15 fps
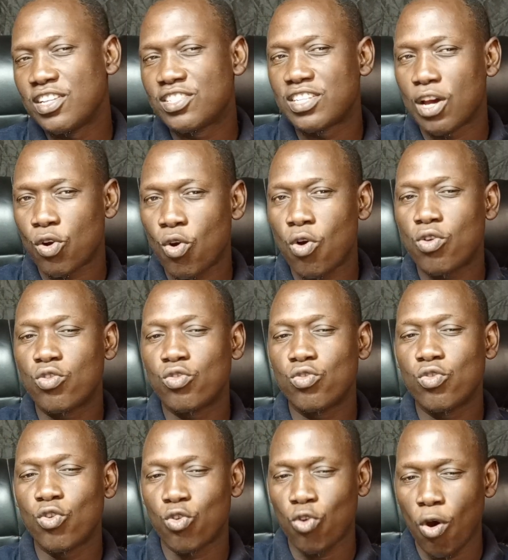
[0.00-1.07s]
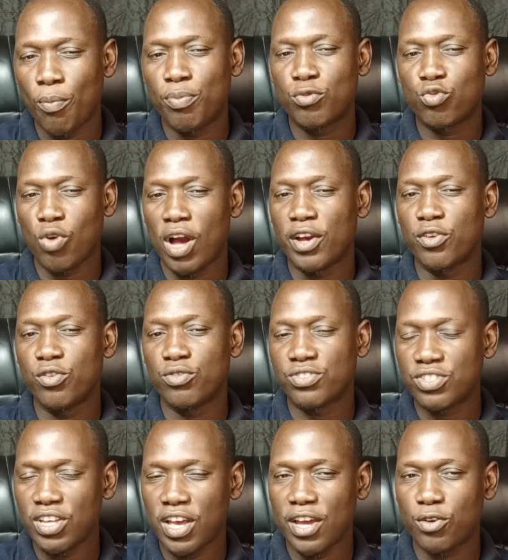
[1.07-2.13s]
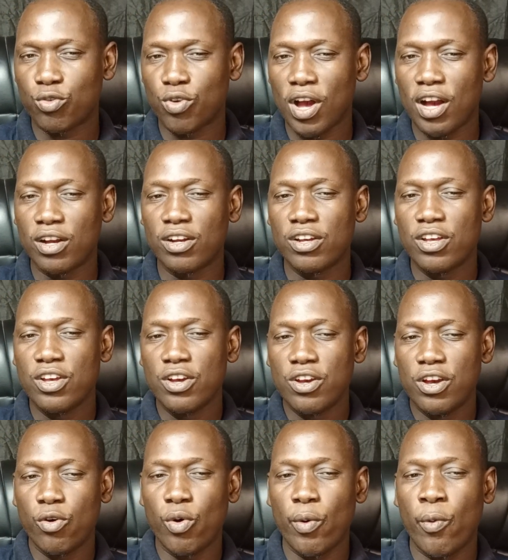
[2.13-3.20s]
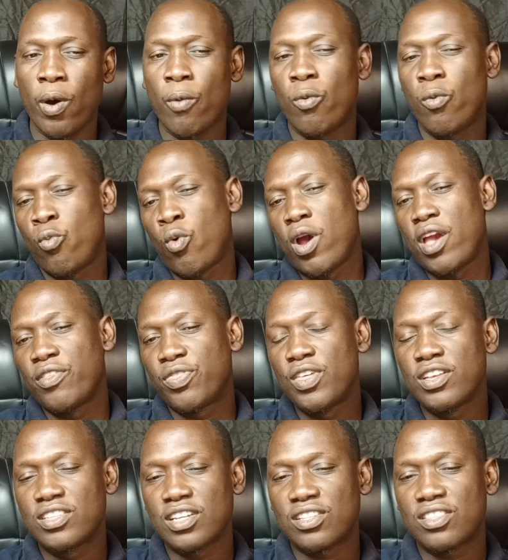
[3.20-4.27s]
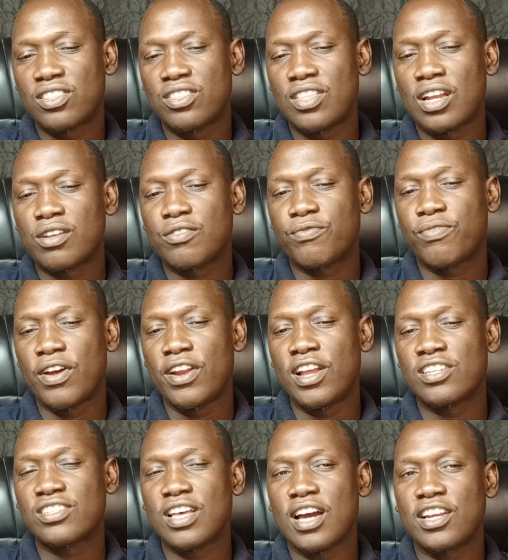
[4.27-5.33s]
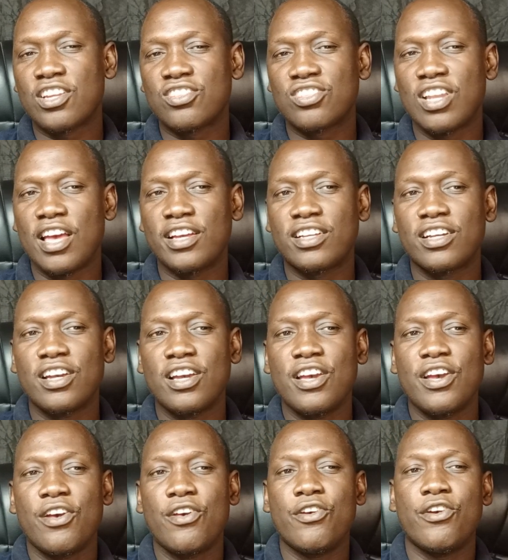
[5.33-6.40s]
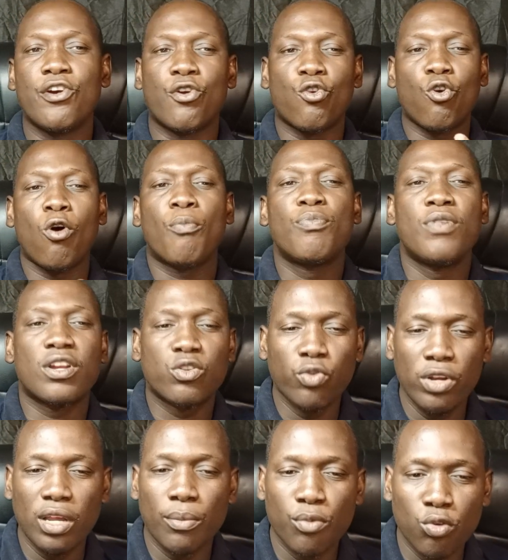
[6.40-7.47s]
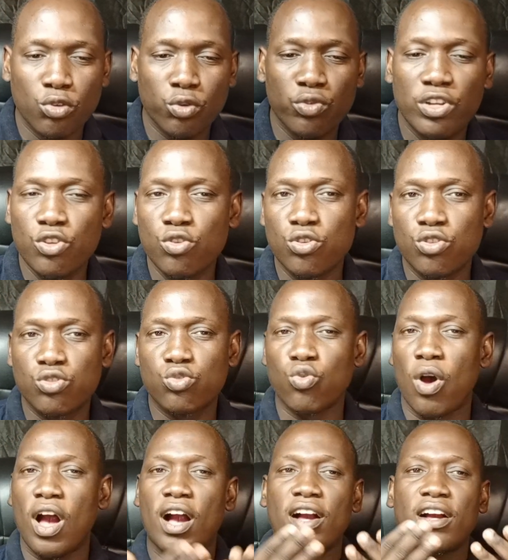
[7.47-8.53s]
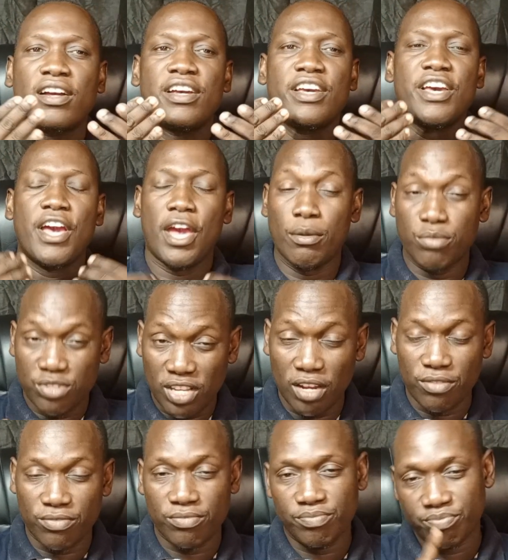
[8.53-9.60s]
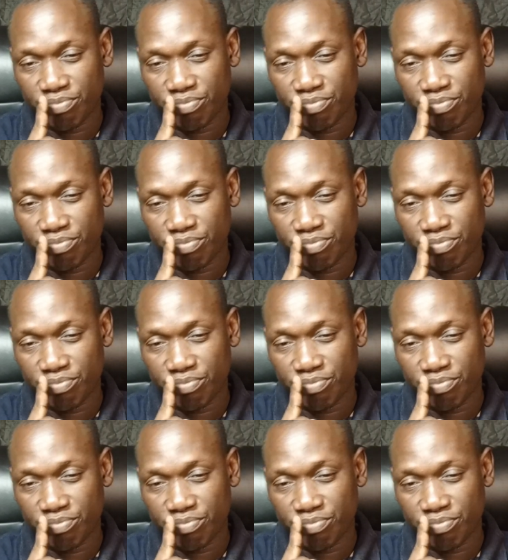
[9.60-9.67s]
it's a rope to hang you, why he thinks that finance act is like a rope that William Ruto will use to hang himself.